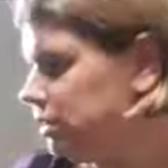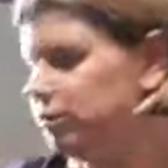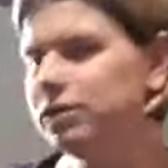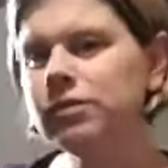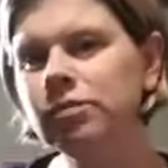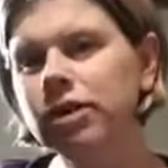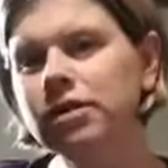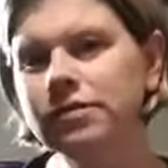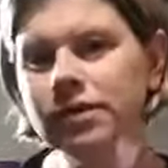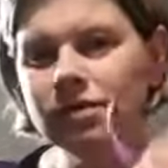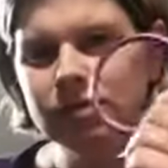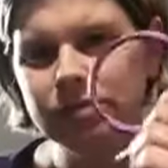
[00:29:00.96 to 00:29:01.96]
with a
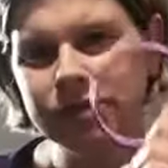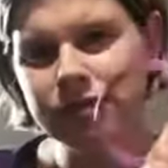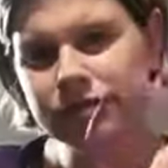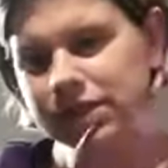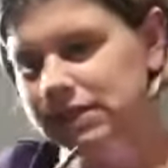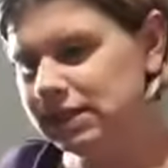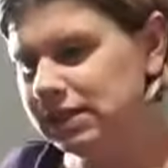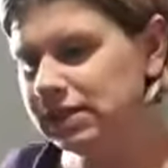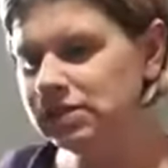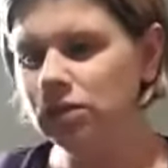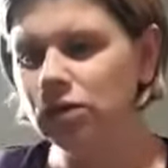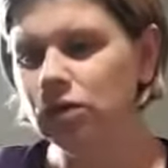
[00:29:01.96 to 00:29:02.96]
woven, with your ring
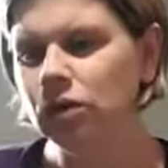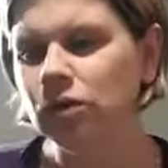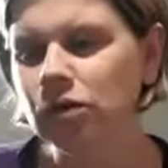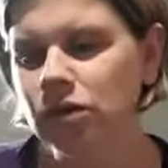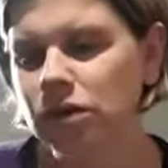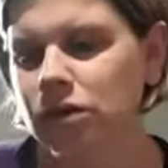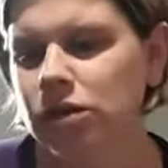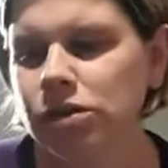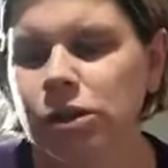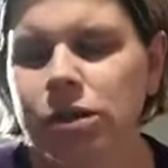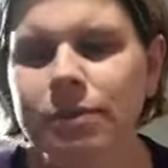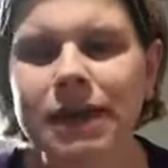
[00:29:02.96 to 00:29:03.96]
slings, or
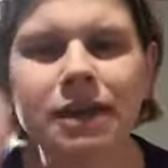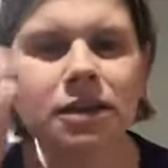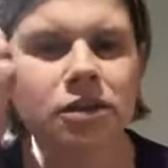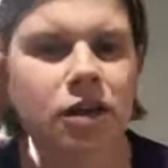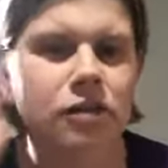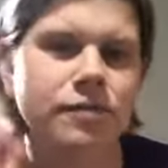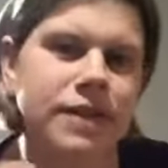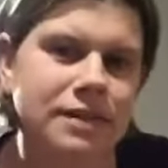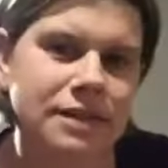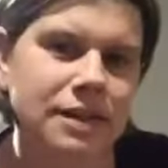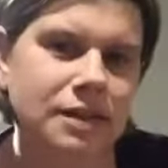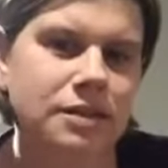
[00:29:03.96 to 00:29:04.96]
you can make a no ring
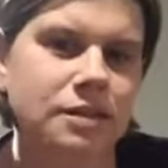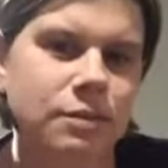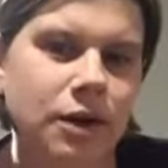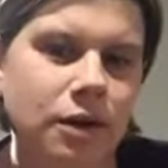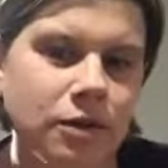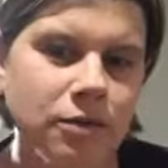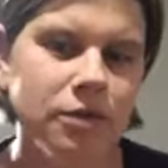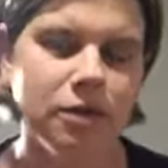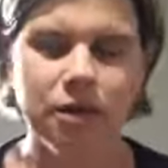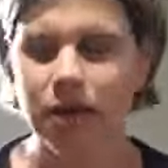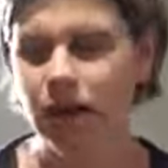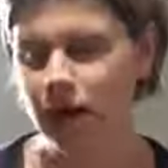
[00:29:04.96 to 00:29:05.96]
sling as well.
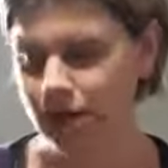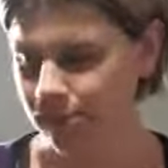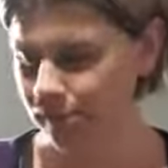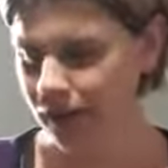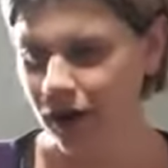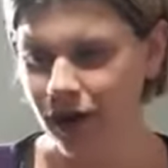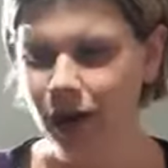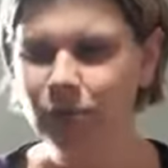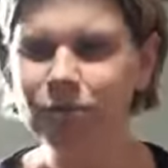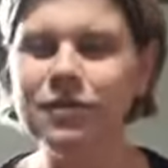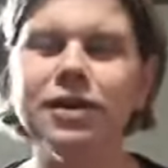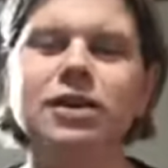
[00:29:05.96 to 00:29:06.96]
But I'm
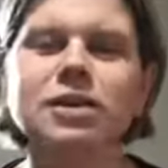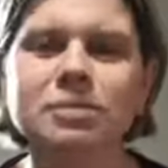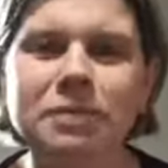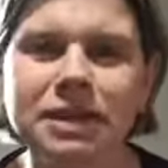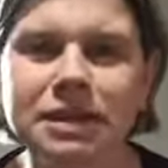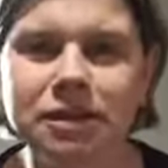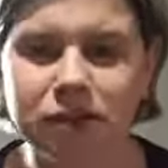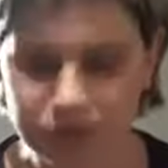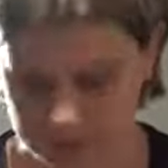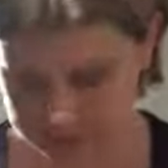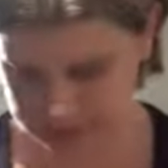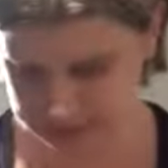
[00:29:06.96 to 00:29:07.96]
not very good at making no
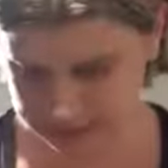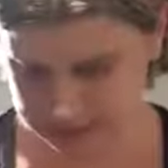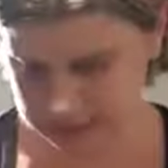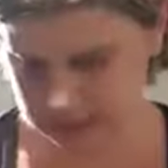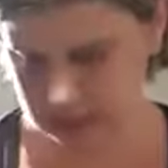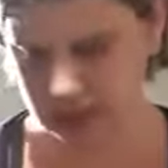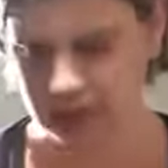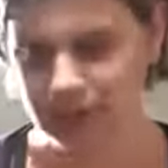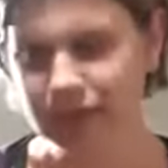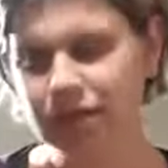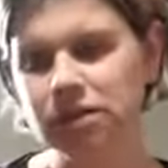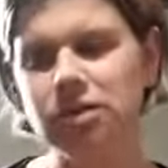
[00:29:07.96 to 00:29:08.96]
ring slings, so you can
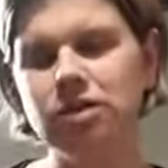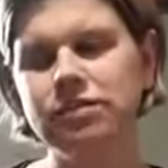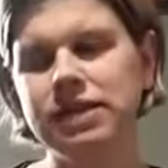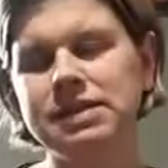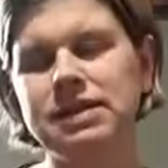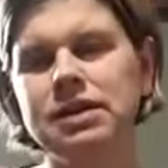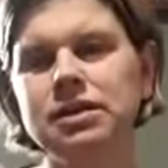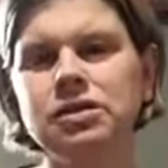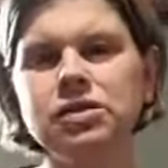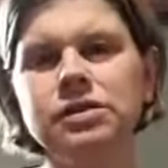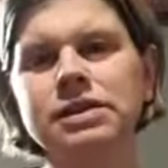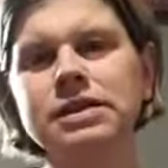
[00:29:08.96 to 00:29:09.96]
make a no ring sling and
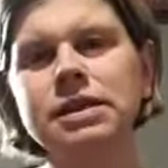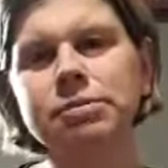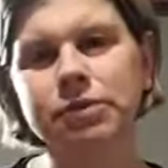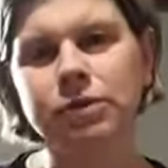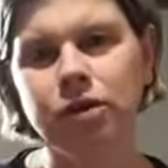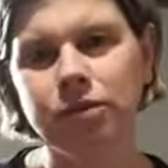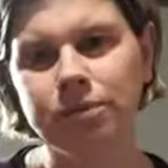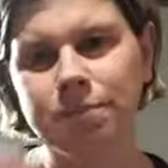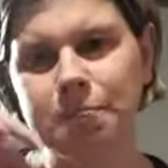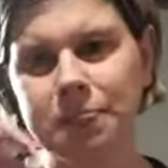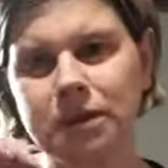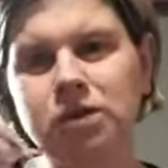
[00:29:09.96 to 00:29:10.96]
do a slip knot.
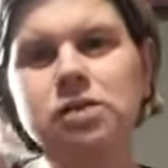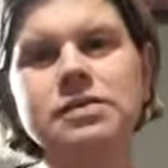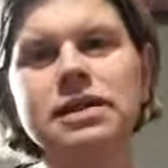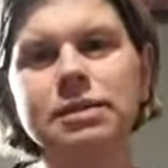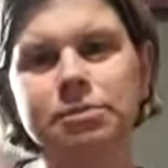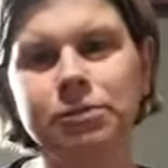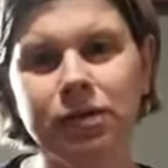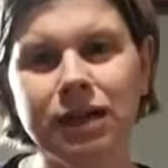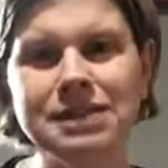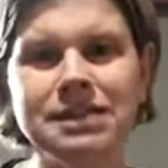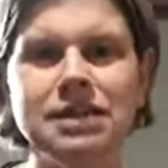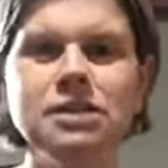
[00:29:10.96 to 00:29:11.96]
You can do a slip knot,
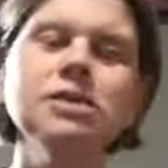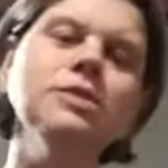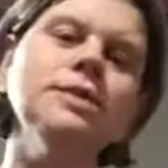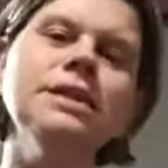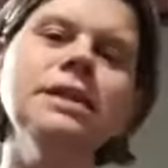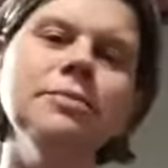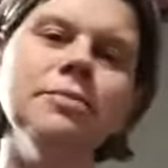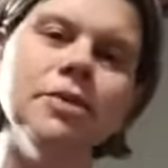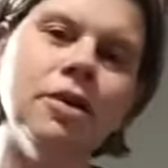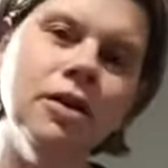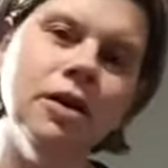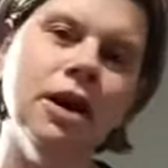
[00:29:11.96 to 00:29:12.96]
that's it. You can do a slip
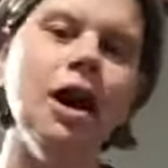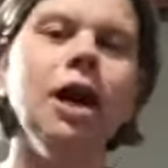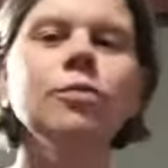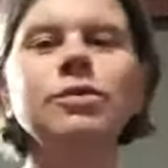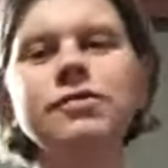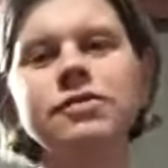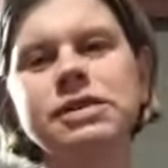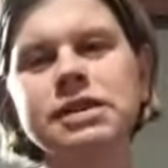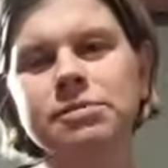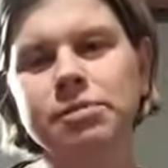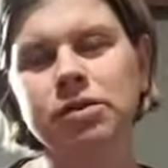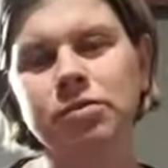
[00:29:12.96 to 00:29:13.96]
knot, and with your
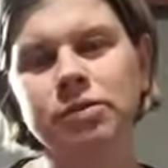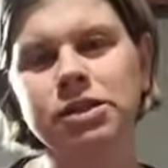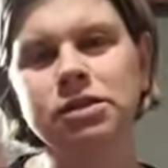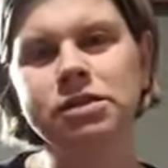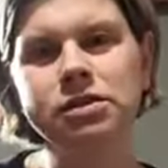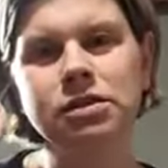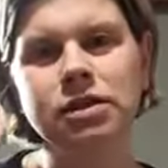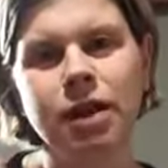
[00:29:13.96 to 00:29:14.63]
slip knot, when you